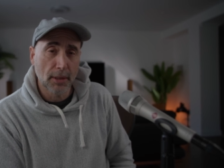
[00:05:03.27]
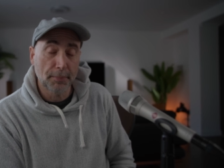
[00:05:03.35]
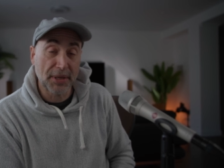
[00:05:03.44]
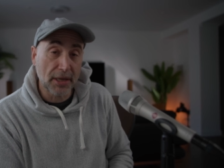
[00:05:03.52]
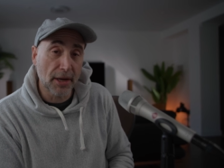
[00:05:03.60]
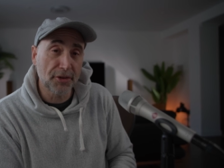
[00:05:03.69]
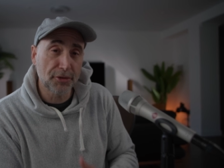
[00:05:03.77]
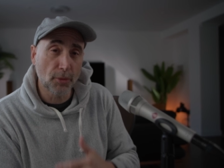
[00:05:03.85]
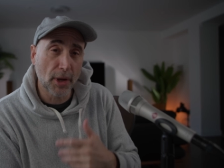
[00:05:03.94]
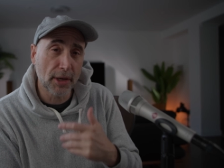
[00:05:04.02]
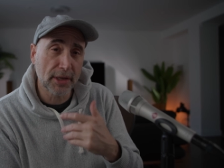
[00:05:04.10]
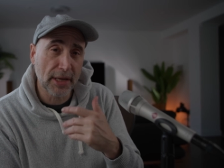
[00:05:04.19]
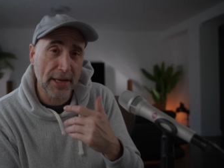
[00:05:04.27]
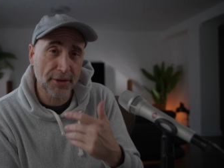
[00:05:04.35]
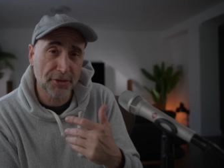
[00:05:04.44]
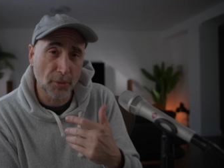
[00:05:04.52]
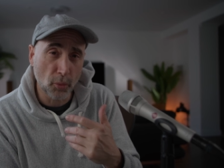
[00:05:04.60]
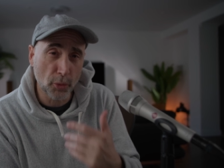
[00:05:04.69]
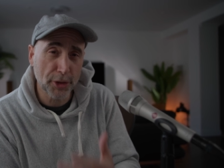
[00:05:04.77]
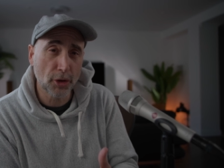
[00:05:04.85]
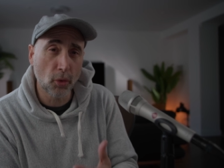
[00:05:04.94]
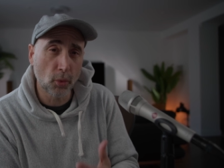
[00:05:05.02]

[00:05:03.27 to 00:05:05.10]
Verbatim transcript: Because you want to get some real